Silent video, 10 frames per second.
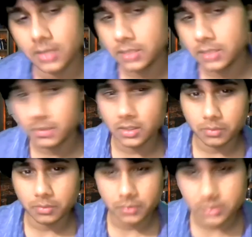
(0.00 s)
eliminate
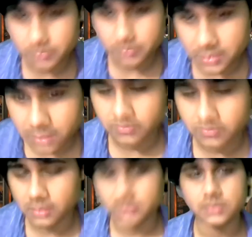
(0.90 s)
opponent's best
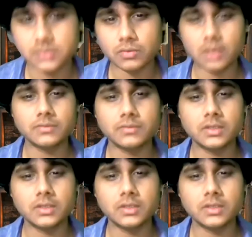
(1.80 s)
defender. This is one of